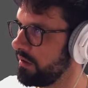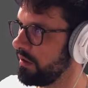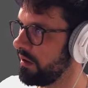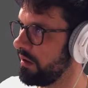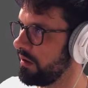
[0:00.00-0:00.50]

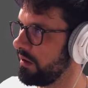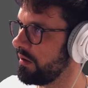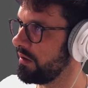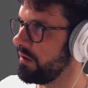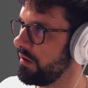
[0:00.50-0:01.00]

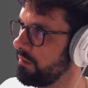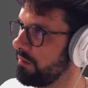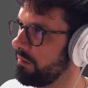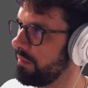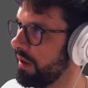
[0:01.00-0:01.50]

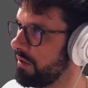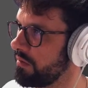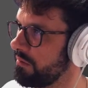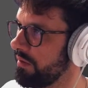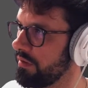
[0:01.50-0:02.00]

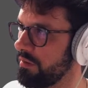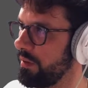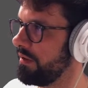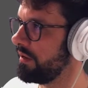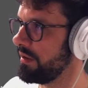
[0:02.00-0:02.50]
patch. This is
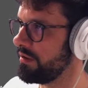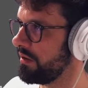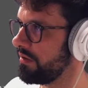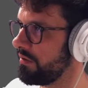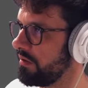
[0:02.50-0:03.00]
basically
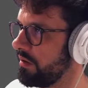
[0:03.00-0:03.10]
just